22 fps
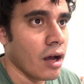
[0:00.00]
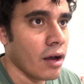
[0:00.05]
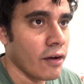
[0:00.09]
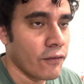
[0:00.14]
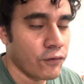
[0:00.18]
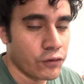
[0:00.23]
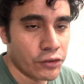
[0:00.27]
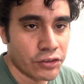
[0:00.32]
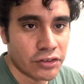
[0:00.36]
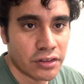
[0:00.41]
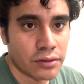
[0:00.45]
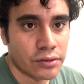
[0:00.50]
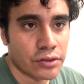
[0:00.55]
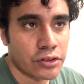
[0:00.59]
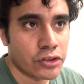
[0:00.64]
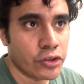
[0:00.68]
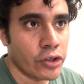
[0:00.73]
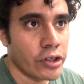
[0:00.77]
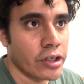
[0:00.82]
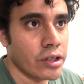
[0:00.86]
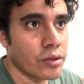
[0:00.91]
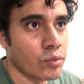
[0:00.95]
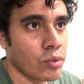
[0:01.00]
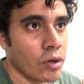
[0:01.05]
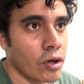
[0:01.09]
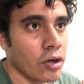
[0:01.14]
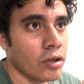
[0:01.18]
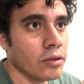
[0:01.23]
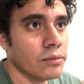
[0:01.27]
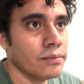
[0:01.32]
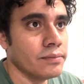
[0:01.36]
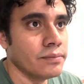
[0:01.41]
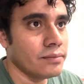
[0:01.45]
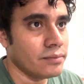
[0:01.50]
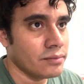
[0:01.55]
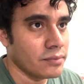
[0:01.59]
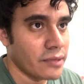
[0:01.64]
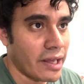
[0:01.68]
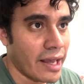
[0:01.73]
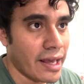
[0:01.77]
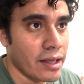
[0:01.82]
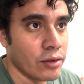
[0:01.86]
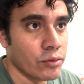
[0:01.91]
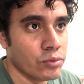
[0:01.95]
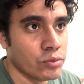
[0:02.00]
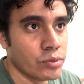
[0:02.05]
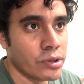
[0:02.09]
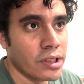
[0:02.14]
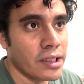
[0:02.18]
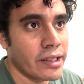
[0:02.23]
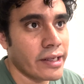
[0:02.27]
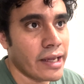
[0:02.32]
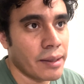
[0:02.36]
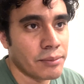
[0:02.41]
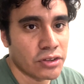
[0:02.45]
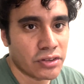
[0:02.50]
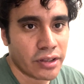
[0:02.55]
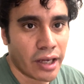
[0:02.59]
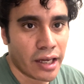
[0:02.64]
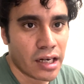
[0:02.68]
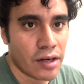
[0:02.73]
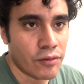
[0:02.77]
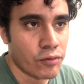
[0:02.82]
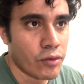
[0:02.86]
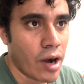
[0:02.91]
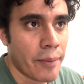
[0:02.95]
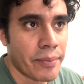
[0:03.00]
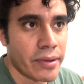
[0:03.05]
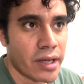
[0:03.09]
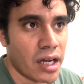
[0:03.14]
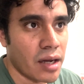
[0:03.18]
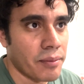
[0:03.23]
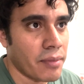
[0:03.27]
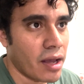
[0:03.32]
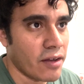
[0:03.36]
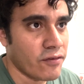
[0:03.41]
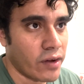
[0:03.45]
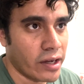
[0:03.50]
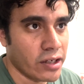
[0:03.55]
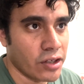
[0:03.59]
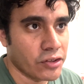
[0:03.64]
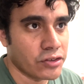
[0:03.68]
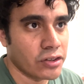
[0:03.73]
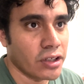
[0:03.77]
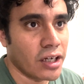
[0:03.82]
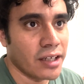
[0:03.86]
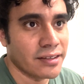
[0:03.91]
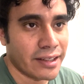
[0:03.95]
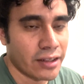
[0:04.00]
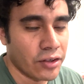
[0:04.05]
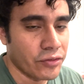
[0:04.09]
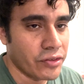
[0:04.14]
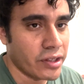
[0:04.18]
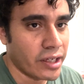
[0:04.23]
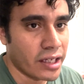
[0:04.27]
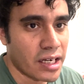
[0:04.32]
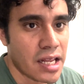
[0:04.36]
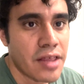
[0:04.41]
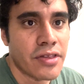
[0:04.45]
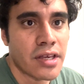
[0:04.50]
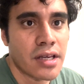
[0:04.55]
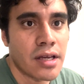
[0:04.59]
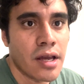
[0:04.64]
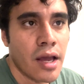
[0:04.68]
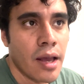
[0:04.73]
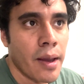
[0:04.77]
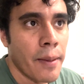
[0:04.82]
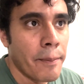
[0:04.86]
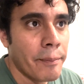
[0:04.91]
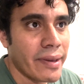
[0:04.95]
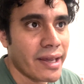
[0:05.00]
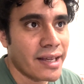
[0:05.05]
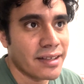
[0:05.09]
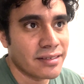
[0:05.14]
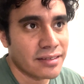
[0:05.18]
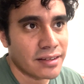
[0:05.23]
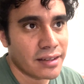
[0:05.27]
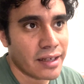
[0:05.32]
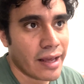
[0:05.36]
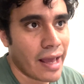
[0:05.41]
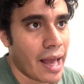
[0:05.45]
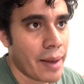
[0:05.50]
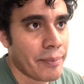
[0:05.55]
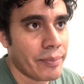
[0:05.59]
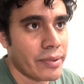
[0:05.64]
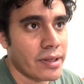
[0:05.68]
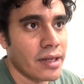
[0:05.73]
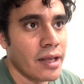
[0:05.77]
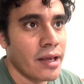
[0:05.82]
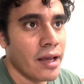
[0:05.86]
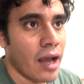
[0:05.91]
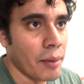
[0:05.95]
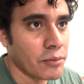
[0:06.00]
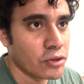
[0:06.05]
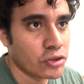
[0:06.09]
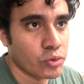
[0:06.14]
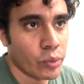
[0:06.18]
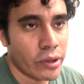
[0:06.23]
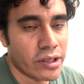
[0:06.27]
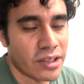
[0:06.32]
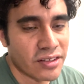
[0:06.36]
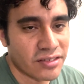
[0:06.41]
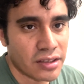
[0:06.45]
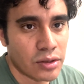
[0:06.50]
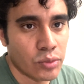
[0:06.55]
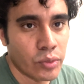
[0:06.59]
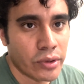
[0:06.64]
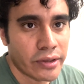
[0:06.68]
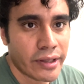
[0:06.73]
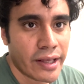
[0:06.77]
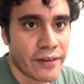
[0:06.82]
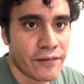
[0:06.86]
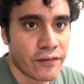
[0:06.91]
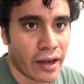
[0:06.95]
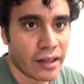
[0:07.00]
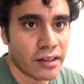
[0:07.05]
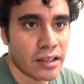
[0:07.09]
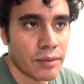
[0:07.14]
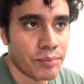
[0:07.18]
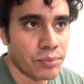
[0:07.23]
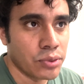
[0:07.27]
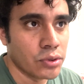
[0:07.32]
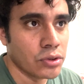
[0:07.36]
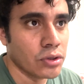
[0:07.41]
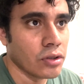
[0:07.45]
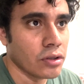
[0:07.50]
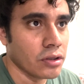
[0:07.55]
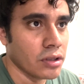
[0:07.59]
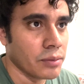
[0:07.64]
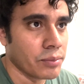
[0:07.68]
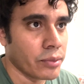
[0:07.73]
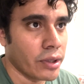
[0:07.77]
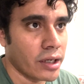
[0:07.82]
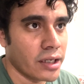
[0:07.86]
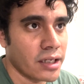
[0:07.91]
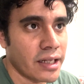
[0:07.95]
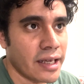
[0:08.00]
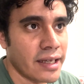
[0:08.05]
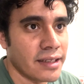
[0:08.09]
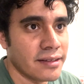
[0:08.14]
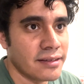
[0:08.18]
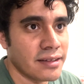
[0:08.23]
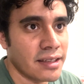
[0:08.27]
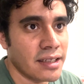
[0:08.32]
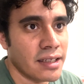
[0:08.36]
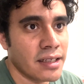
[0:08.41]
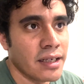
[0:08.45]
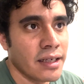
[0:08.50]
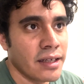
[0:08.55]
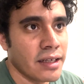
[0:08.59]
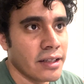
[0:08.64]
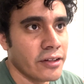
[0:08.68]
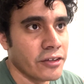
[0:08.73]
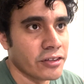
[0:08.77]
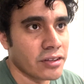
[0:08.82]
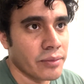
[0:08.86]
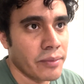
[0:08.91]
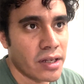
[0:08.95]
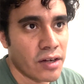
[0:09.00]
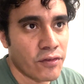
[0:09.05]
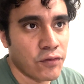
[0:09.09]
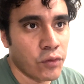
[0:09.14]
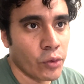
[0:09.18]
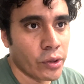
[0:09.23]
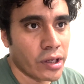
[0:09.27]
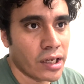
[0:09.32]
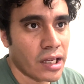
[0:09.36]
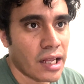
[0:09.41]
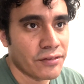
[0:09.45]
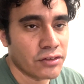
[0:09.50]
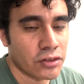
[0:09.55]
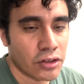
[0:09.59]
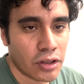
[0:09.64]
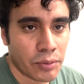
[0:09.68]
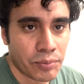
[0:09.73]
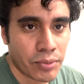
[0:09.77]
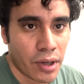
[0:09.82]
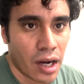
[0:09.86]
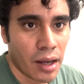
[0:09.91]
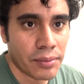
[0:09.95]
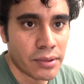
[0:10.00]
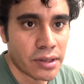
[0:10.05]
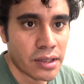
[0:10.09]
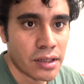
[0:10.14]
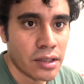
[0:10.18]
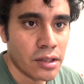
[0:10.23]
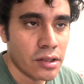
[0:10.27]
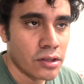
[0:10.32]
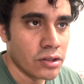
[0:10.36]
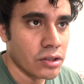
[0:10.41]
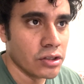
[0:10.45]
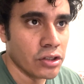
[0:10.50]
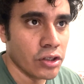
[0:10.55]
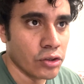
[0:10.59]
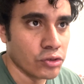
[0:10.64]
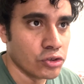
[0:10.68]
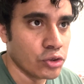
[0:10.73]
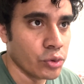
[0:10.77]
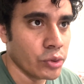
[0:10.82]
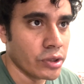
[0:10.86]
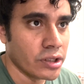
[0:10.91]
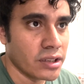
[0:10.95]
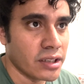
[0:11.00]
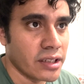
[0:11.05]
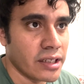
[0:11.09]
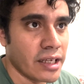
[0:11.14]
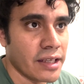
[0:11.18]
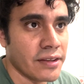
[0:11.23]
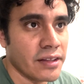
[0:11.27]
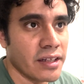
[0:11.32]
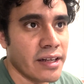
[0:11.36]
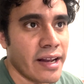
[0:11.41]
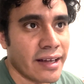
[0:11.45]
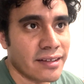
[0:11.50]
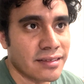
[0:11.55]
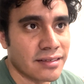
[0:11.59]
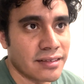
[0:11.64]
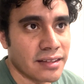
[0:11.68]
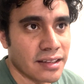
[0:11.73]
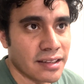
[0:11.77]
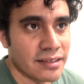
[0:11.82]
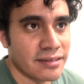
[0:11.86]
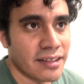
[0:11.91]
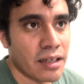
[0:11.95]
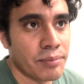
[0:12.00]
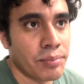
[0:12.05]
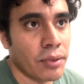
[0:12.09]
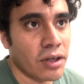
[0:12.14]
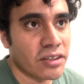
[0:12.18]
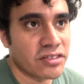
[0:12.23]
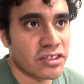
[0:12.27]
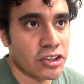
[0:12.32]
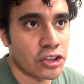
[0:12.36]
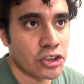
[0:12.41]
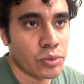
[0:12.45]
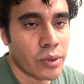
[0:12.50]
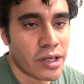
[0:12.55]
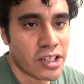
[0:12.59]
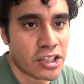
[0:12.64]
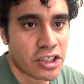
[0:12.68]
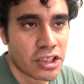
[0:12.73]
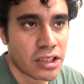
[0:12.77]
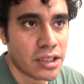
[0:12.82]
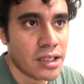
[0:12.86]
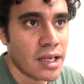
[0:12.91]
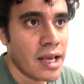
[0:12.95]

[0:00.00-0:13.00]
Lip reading: for Silver Screen and Roll. And really, I'm just kind of wrapping up my final thoughts. I don't think anything big is going to happen. I'm just waiting to see when they finally pull LeBron and AD. There's a minute 40 left, so they'll probably, do it in the next dead ball situation